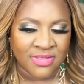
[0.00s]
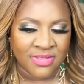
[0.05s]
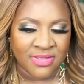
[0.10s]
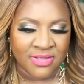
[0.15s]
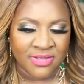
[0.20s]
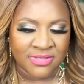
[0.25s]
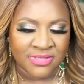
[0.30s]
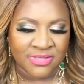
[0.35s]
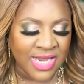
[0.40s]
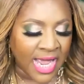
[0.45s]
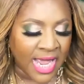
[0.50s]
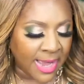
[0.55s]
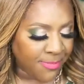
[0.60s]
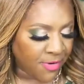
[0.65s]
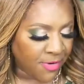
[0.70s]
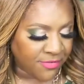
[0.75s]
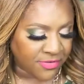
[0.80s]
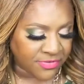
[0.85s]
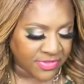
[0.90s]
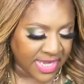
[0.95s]
Stop
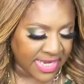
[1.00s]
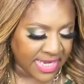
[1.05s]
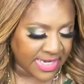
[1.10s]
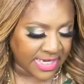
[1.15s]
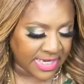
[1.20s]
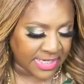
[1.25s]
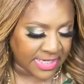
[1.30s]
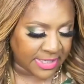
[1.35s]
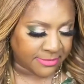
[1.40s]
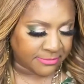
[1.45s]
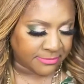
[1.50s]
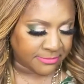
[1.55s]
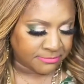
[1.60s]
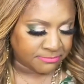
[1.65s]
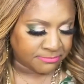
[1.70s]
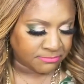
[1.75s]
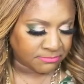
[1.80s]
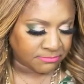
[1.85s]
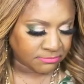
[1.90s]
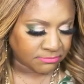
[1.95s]
overthinking it.
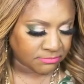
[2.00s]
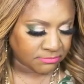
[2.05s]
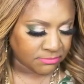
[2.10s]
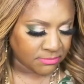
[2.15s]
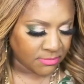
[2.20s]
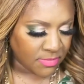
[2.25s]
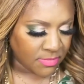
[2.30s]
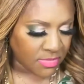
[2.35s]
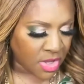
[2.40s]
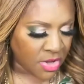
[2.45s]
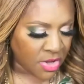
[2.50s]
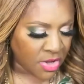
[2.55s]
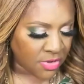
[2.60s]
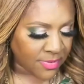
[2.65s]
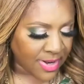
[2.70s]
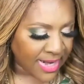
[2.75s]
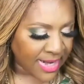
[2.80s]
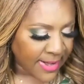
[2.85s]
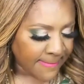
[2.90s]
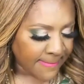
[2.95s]
All
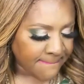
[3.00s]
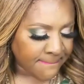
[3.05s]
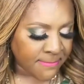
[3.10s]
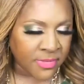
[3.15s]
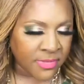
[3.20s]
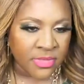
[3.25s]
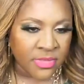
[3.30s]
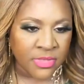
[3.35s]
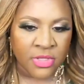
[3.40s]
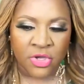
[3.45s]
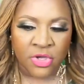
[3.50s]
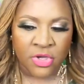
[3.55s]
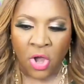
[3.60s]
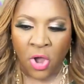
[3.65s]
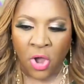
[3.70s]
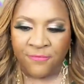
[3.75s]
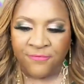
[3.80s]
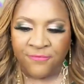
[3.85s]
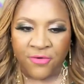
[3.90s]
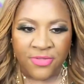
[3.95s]
right.
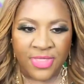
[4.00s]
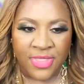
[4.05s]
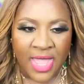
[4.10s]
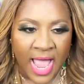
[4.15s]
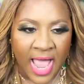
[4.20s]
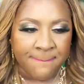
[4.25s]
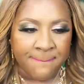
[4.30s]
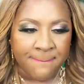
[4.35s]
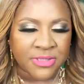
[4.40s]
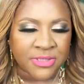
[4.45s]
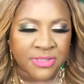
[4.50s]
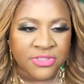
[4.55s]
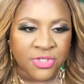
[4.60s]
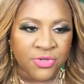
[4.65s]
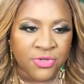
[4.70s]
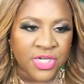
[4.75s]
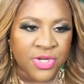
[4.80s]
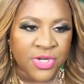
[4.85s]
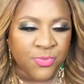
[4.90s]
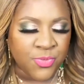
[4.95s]
Go for the
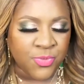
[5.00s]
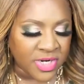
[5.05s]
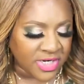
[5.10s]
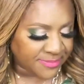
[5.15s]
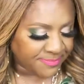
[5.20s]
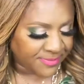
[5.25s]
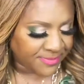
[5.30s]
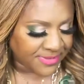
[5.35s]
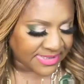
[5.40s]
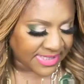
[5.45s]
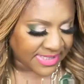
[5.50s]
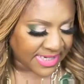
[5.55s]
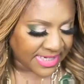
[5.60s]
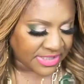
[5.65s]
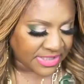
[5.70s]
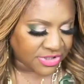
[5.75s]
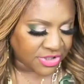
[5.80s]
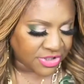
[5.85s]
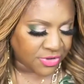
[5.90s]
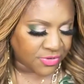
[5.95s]
opportunity when it's
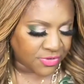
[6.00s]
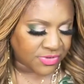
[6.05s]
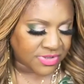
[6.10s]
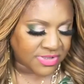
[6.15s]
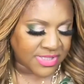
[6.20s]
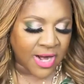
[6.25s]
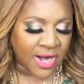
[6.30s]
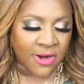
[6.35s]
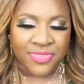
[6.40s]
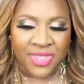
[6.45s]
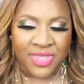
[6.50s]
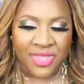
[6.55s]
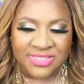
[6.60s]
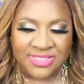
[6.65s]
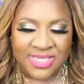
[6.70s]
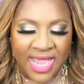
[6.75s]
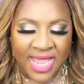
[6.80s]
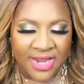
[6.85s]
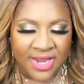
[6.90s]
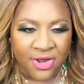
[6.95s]
presented to you. Start that
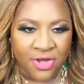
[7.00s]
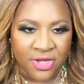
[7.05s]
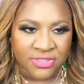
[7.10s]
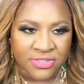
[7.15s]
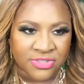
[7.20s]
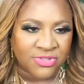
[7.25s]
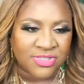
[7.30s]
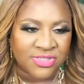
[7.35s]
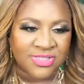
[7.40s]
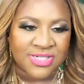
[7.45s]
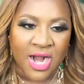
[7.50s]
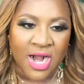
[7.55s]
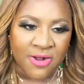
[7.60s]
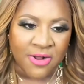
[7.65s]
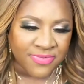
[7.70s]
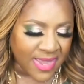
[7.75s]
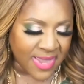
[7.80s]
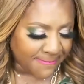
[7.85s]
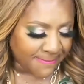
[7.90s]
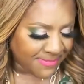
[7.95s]
side hustle. Start
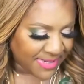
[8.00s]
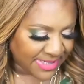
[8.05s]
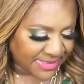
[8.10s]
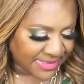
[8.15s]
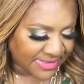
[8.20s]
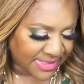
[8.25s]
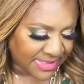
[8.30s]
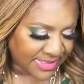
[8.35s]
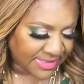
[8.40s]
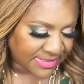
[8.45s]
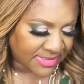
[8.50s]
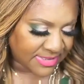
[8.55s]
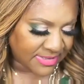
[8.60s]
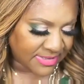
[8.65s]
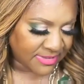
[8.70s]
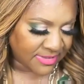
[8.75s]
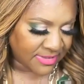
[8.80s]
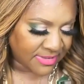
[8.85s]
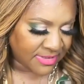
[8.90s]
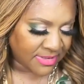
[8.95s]
that business.
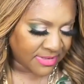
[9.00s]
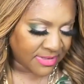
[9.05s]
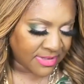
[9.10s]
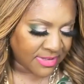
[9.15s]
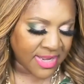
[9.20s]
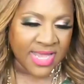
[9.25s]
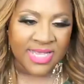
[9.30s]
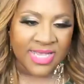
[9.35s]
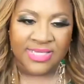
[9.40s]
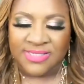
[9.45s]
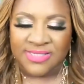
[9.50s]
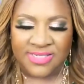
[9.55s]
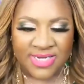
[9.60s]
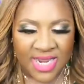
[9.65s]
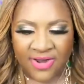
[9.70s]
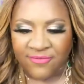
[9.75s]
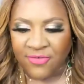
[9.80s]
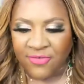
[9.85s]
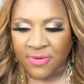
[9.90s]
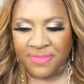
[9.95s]
It's
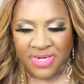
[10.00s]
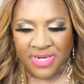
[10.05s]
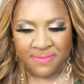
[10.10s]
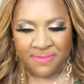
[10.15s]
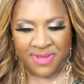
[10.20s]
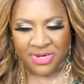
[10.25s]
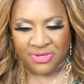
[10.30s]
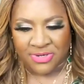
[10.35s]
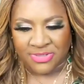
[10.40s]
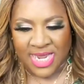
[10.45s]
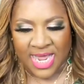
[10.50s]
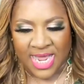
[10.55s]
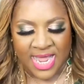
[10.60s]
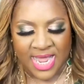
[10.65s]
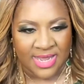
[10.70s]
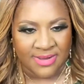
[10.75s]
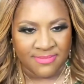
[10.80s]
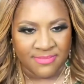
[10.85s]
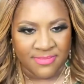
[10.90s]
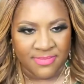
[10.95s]
never been a better
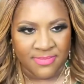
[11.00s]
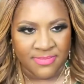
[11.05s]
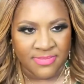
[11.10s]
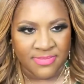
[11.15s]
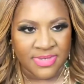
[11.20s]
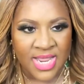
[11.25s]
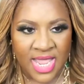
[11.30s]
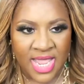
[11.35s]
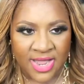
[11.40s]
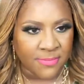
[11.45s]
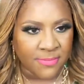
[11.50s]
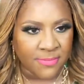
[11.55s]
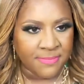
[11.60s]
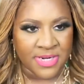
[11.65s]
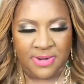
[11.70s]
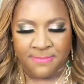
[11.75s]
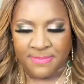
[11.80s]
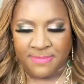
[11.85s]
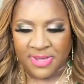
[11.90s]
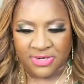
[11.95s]
time. Never been
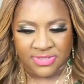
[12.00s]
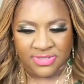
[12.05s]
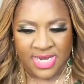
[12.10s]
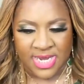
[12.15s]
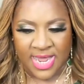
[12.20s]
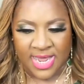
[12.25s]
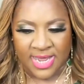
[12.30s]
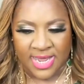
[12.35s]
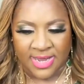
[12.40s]
a better time.